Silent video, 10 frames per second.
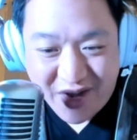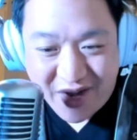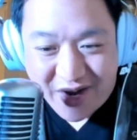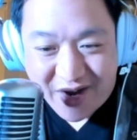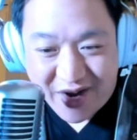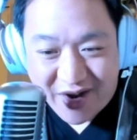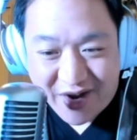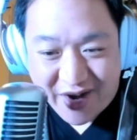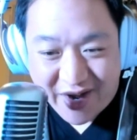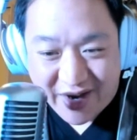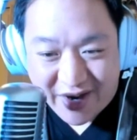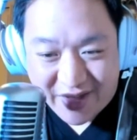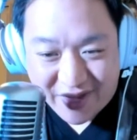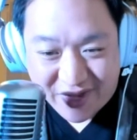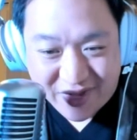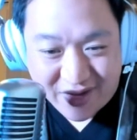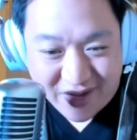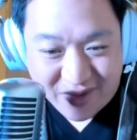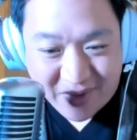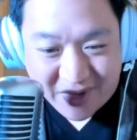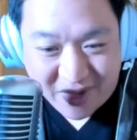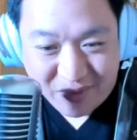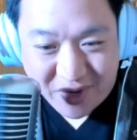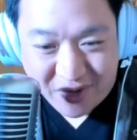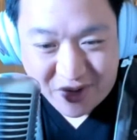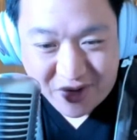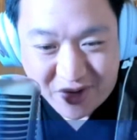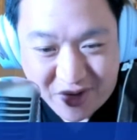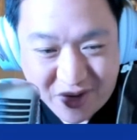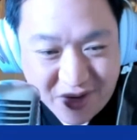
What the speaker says: Hang on, let's make these bigger here.